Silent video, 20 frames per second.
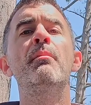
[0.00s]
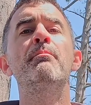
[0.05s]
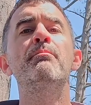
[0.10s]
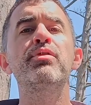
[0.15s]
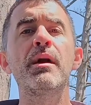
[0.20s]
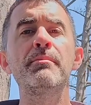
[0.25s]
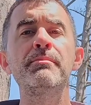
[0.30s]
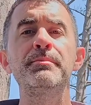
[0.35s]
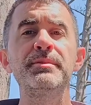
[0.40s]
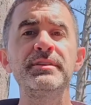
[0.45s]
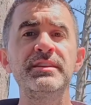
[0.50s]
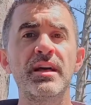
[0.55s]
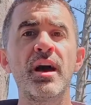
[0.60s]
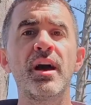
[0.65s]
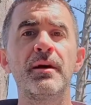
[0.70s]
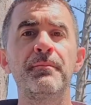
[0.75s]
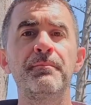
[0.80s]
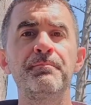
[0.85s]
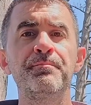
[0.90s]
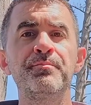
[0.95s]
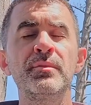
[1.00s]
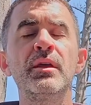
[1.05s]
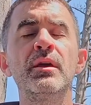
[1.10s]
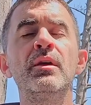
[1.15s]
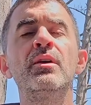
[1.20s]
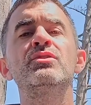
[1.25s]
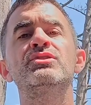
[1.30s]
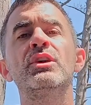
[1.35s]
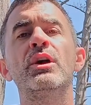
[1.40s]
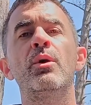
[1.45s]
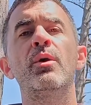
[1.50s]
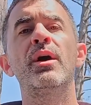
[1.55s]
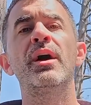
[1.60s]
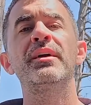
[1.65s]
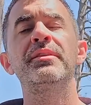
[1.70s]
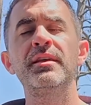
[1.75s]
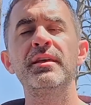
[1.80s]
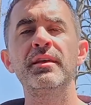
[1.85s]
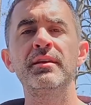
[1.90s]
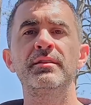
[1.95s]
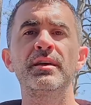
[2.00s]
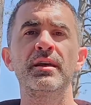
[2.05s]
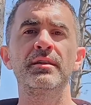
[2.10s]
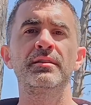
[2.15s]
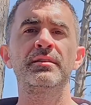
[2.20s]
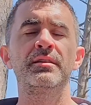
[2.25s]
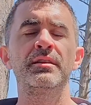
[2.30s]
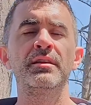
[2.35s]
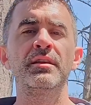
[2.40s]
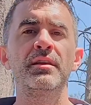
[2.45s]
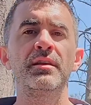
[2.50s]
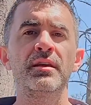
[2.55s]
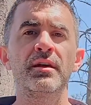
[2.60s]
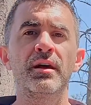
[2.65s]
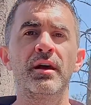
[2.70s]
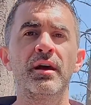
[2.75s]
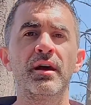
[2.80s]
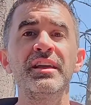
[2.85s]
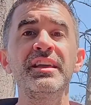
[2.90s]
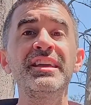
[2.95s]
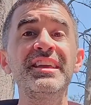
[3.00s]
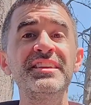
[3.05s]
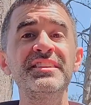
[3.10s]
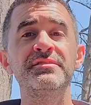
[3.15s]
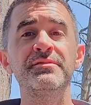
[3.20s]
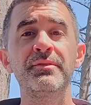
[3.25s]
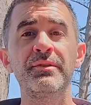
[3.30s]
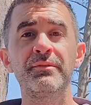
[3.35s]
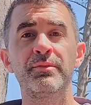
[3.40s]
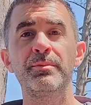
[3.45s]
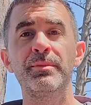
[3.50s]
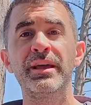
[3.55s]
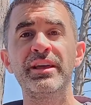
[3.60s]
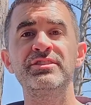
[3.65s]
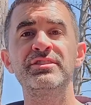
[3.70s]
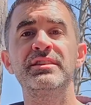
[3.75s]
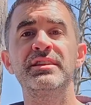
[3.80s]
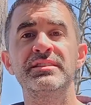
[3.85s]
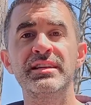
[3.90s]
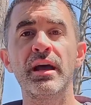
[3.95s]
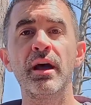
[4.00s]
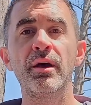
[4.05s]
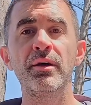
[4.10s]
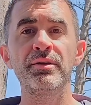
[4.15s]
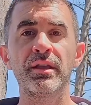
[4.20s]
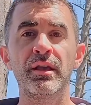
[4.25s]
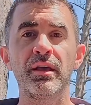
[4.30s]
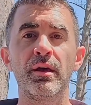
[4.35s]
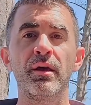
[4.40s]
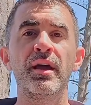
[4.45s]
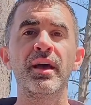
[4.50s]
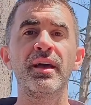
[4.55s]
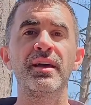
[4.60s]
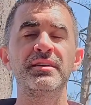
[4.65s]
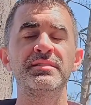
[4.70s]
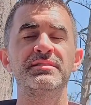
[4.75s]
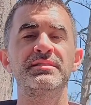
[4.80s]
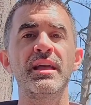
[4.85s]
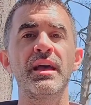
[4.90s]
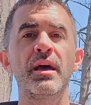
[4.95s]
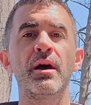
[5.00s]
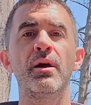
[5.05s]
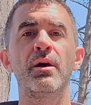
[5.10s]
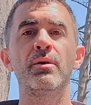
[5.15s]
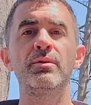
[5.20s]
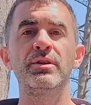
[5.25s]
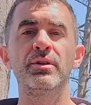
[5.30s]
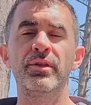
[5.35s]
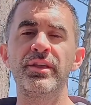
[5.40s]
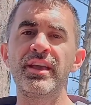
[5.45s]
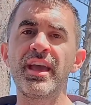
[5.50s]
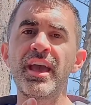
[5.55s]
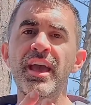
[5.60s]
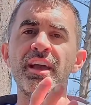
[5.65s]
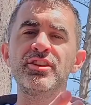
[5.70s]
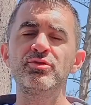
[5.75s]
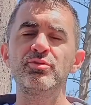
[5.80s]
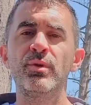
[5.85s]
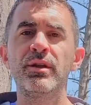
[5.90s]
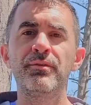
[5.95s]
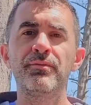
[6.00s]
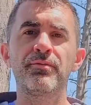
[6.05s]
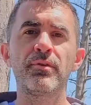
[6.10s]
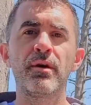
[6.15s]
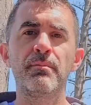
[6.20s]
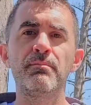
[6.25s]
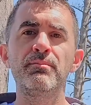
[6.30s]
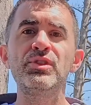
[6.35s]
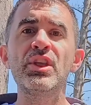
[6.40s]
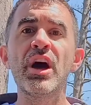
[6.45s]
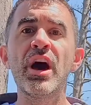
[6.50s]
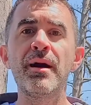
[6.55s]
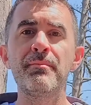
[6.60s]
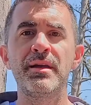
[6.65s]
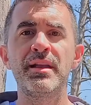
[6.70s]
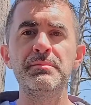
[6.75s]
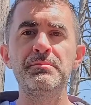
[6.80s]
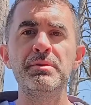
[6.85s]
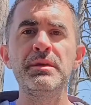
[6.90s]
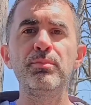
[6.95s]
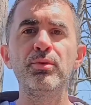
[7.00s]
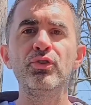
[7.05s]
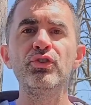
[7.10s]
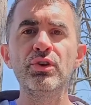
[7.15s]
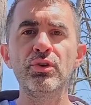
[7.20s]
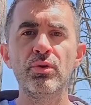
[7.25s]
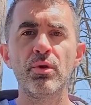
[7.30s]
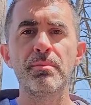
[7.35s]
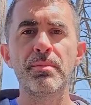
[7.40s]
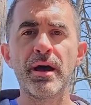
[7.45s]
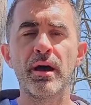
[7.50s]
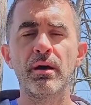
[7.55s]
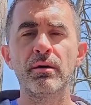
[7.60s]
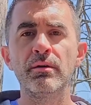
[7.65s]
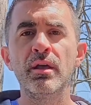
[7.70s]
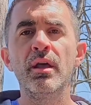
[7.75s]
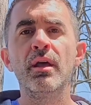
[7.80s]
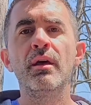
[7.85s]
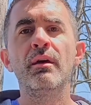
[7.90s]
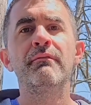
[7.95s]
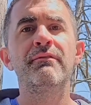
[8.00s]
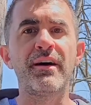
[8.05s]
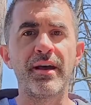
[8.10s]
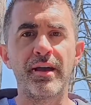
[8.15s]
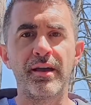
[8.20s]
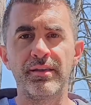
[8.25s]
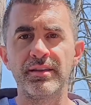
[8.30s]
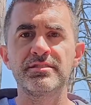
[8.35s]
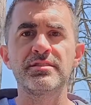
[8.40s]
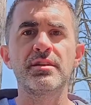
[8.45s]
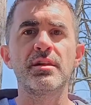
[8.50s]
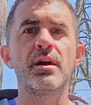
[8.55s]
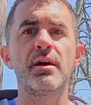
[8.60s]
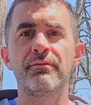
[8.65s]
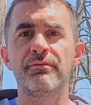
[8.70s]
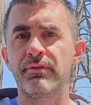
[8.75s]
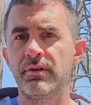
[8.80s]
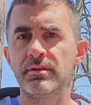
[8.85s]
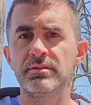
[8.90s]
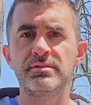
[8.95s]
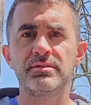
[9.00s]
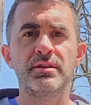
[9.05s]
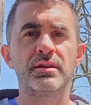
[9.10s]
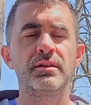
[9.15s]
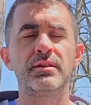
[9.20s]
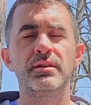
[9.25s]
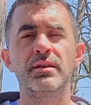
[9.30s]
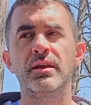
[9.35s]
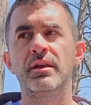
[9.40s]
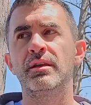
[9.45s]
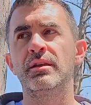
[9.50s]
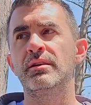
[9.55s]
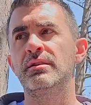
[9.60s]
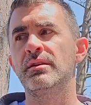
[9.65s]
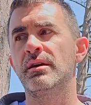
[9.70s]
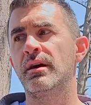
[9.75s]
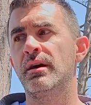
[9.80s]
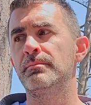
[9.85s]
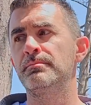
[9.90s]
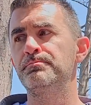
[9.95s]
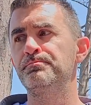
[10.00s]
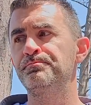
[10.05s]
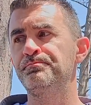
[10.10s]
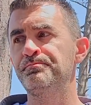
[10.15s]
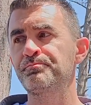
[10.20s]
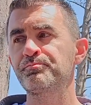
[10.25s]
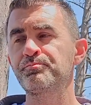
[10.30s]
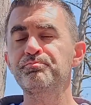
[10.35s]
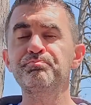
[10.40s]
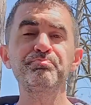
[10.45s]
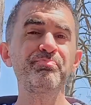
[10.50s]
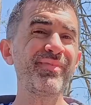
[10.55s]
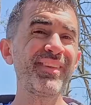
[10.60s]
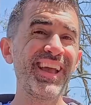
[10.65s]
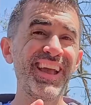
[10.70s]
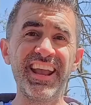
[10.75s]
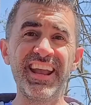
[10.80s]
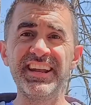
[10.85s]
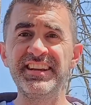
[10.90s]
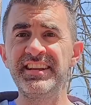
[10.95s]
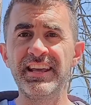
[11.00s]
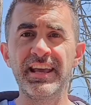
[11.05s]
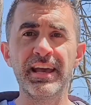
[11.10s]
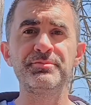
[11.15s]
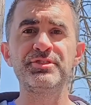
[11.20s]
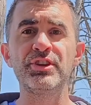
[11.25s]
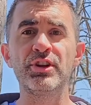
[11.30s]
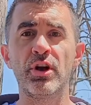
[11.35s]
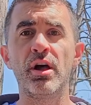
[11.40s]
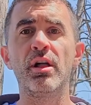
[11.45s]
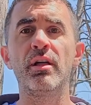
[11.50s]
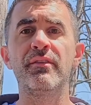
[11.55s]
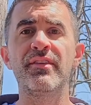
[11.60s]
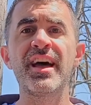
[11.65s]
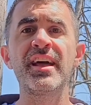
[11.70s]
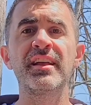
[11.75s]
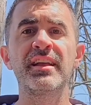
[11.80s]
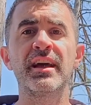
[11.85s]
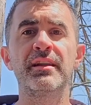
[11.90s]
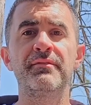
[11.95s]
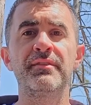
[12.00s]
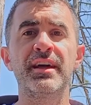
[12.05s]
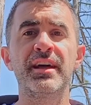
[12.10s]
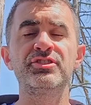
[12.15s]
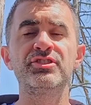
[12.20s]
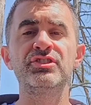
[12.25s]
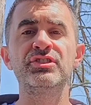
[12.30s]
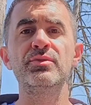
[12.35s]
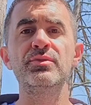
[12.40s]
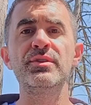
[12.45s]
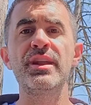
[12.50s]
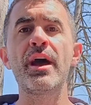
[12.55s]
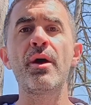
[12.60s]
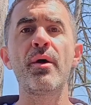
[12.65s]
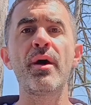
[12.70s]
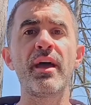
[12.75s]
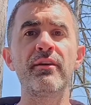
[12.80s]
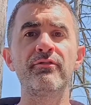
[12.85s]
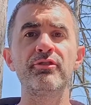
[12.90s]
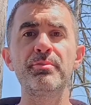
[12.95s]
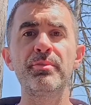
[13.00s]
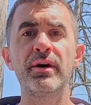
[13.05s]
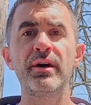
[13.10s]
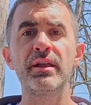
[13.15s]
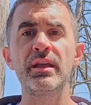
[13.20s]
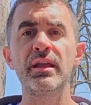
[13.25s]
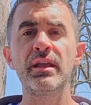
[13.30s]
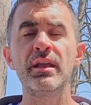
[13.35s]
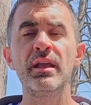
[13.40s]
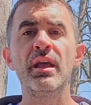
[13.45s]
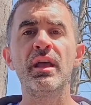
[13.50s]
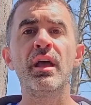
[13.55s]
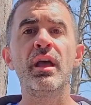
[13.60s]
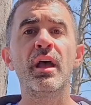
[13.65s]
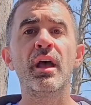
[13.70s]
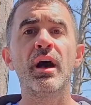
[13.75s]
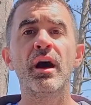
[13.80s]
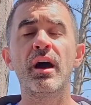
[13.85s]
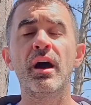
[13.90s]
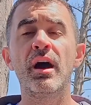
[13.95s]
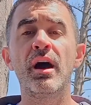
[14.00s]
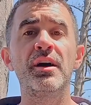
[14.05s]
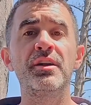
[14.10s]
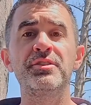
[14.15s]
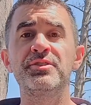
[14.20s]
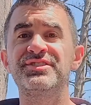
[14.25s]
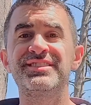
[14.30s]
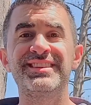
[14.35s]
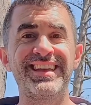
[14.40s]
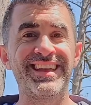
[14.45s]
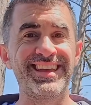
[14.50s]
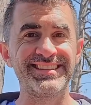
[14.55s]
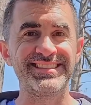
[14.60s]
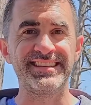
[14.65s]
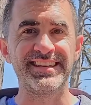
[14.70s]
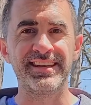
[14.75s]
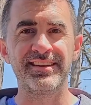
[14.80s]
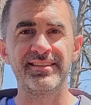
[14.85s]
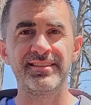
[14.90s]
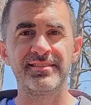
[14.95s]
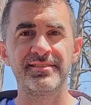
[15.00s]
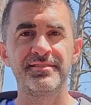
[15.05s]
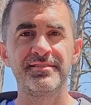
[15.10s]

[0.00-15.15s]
Probably not. So I think that the uh, ease of information that's out there has now, you know, the edge went from not many people knew about filings and offerings and and um, ATMs and all of that kind of edge to now everybody uh, understands it